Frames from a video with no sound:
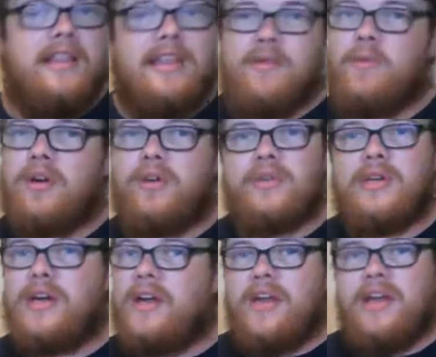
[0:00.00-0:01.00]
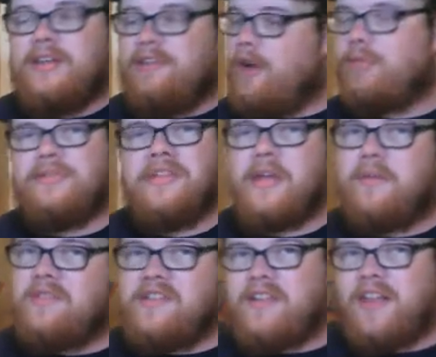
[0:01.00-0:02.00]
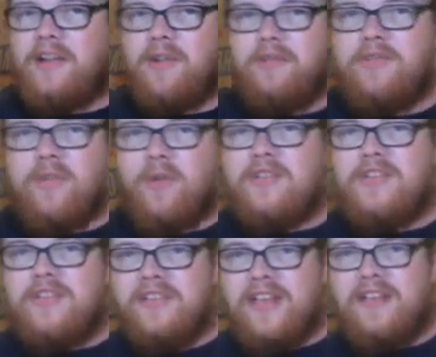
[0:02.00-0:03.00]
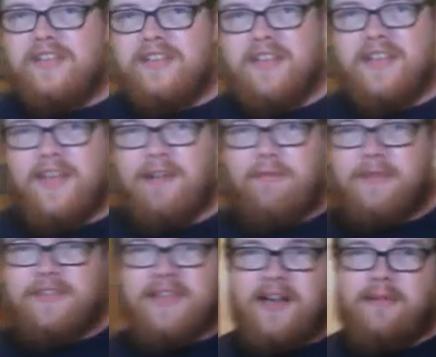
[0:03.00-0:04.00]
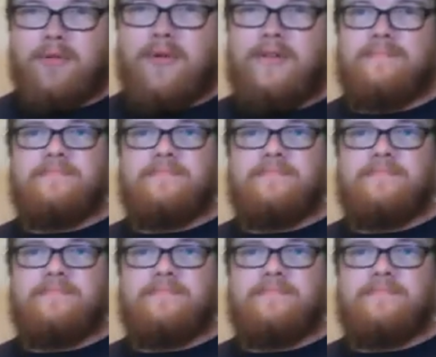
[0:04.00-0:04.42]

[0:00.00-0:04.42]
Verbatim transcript: then we're gonna double dip just like old George Costanza did that one time, boy.